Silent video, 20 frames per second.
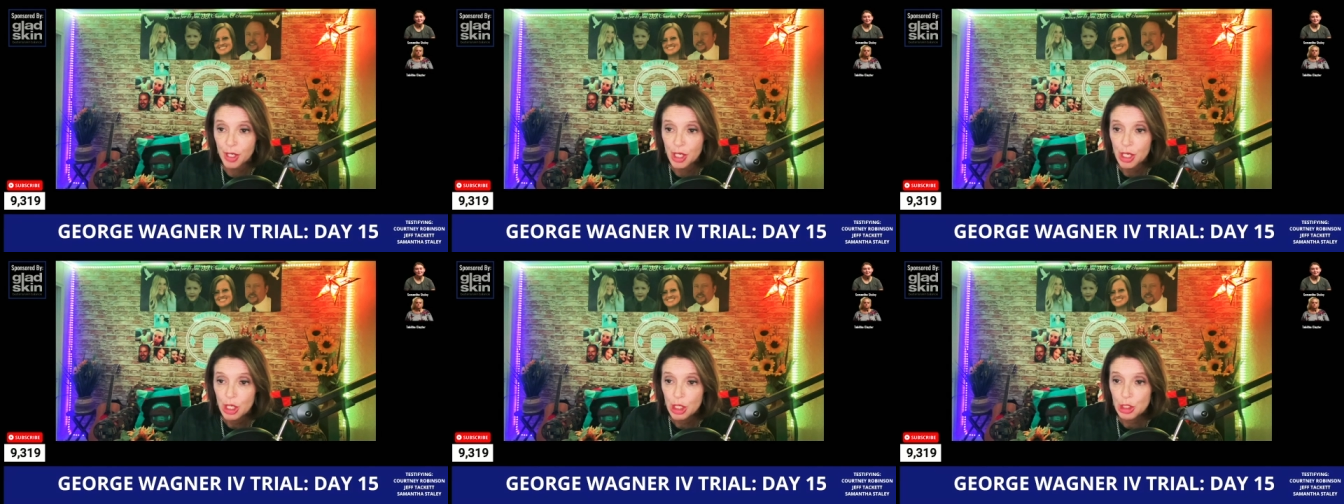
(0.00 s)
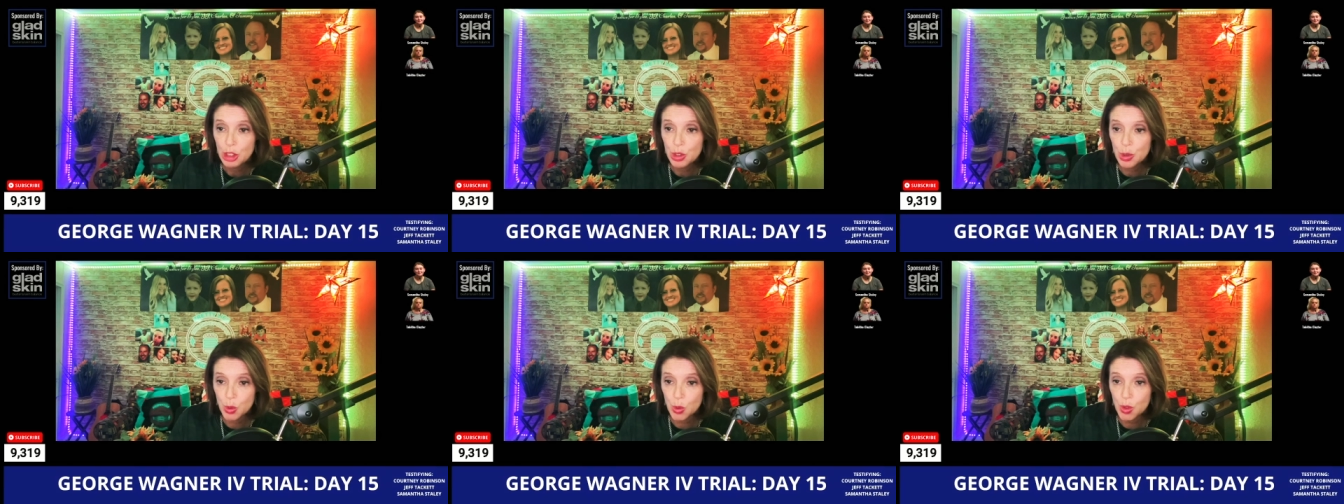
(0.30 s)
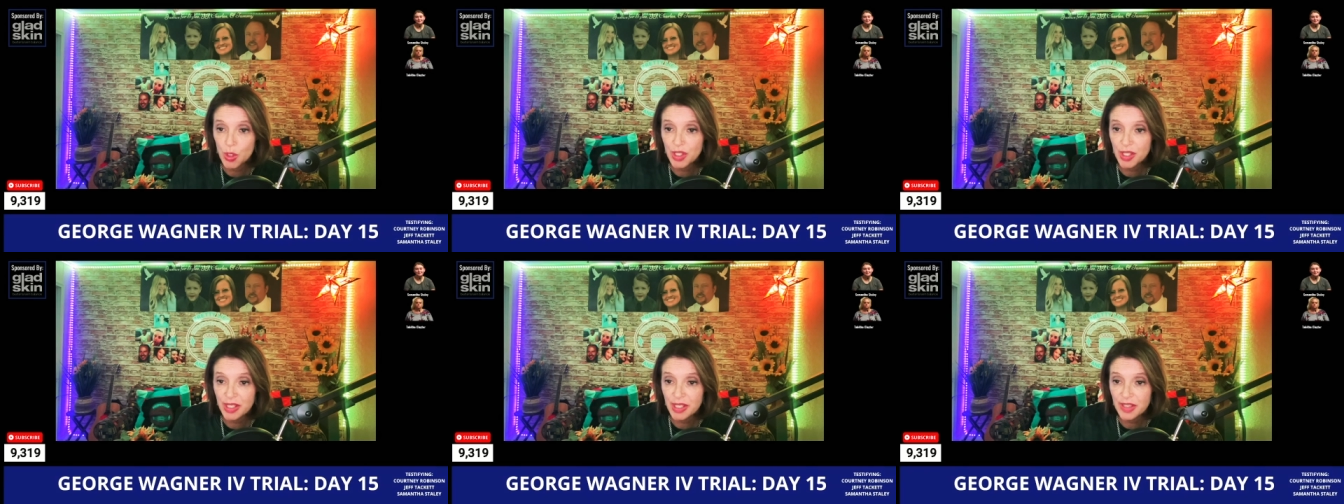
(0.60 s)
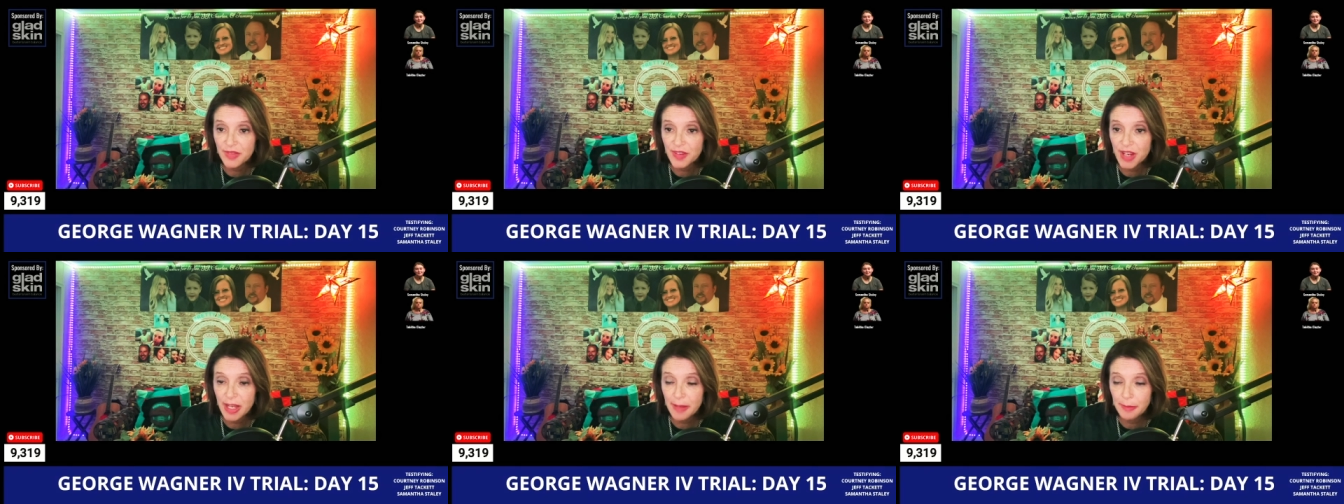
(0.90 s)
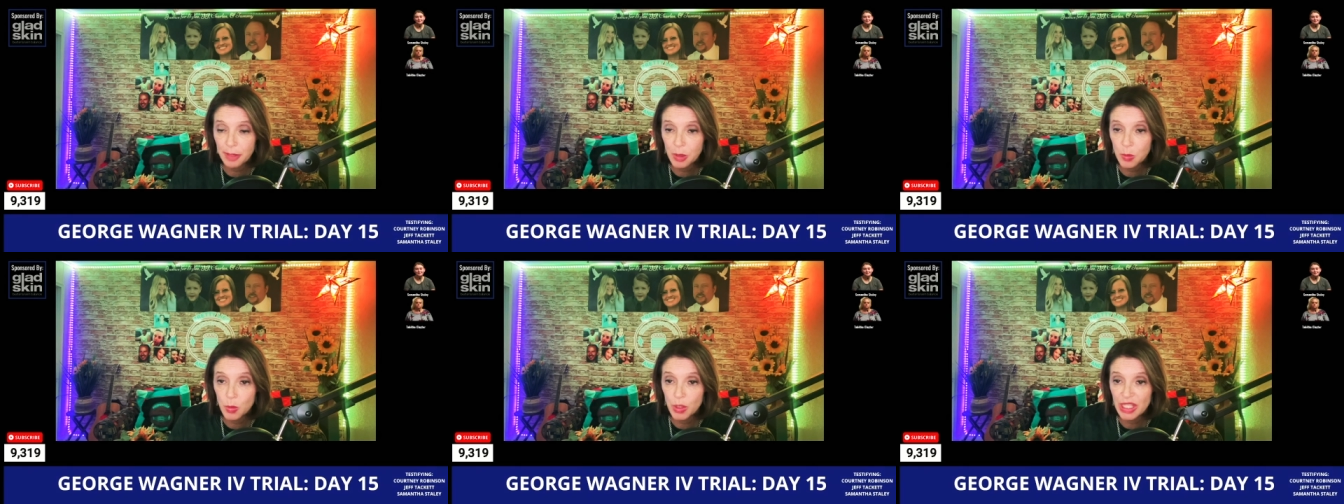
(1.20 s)
George and his family
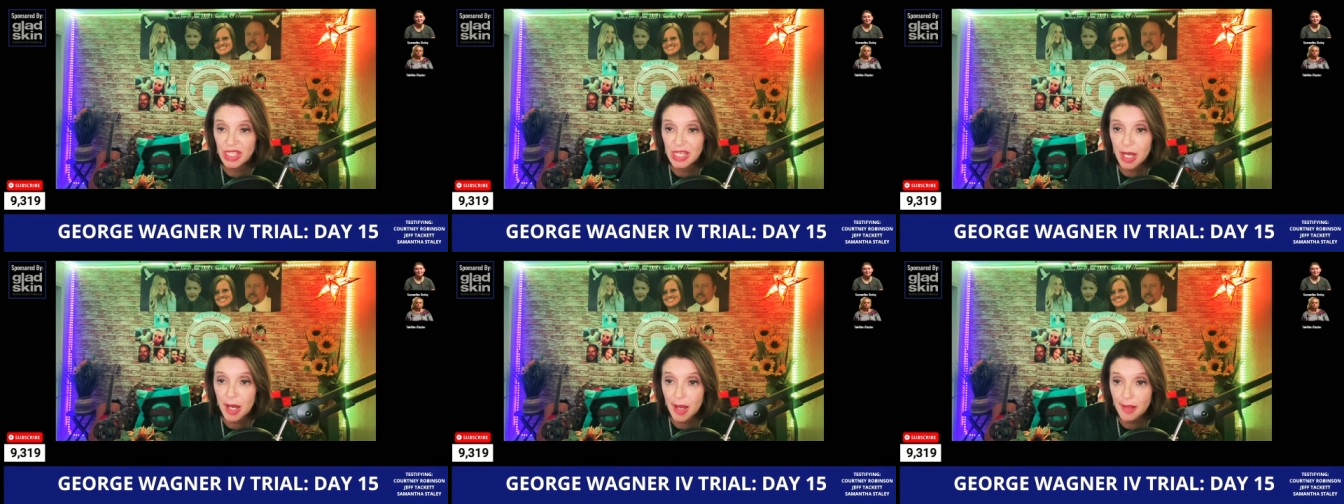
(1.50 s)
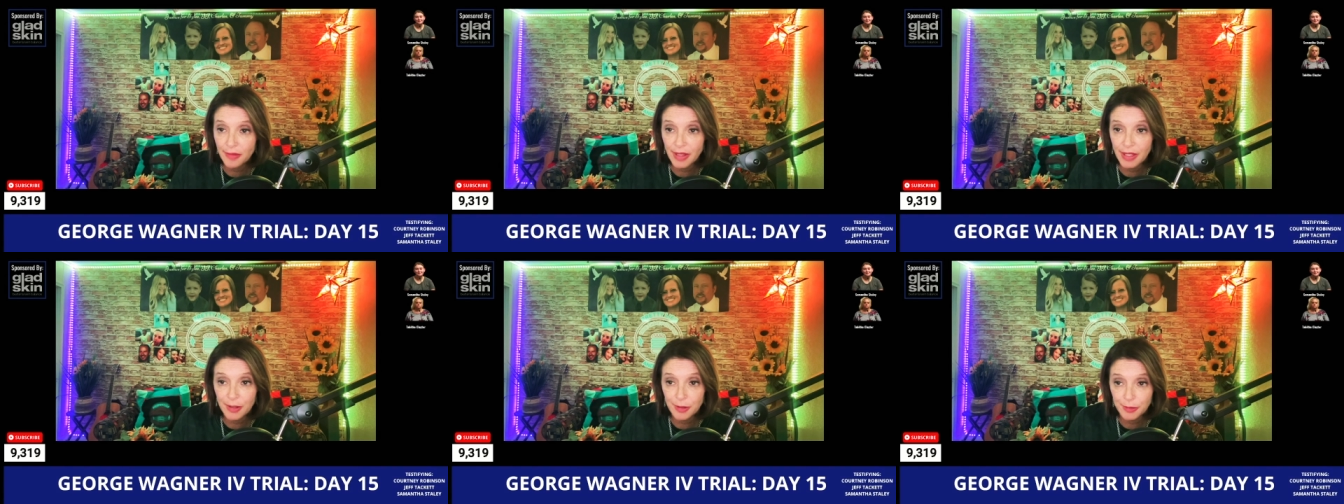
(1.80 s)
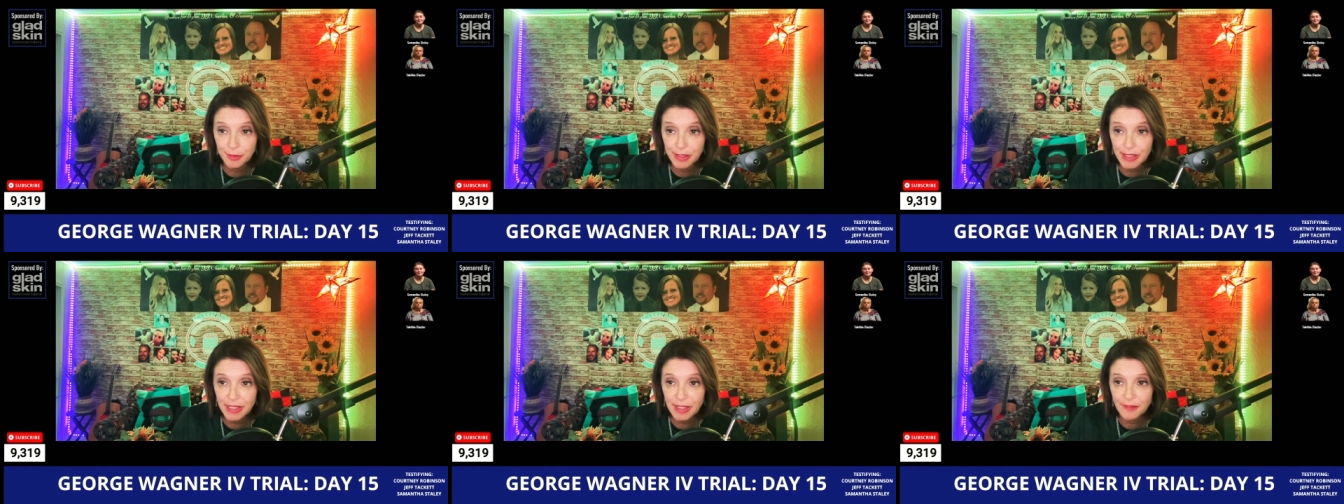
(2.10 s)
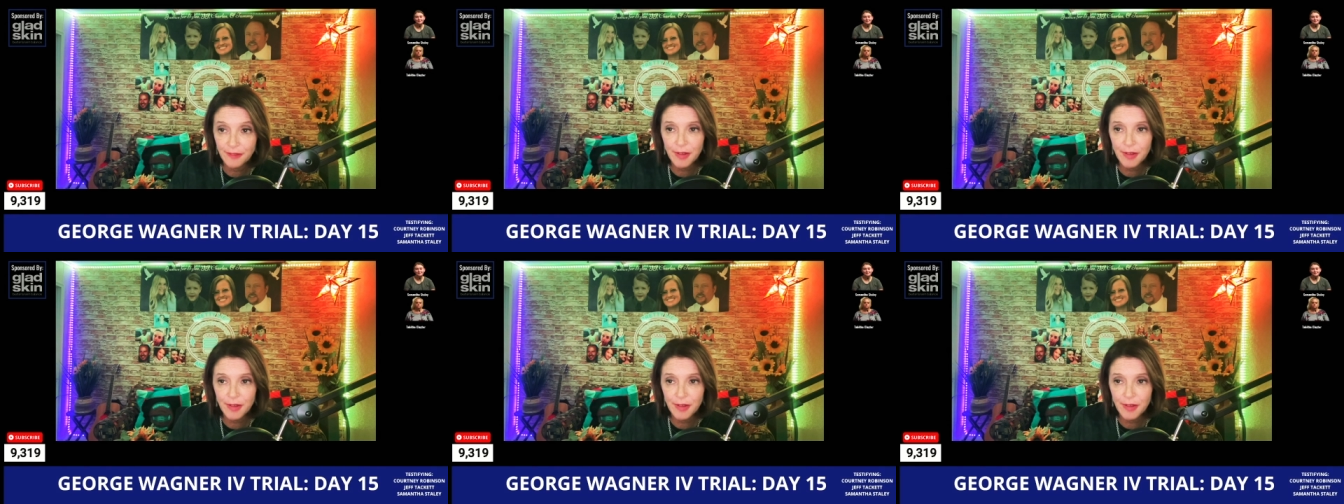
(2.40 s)
would not let her leave.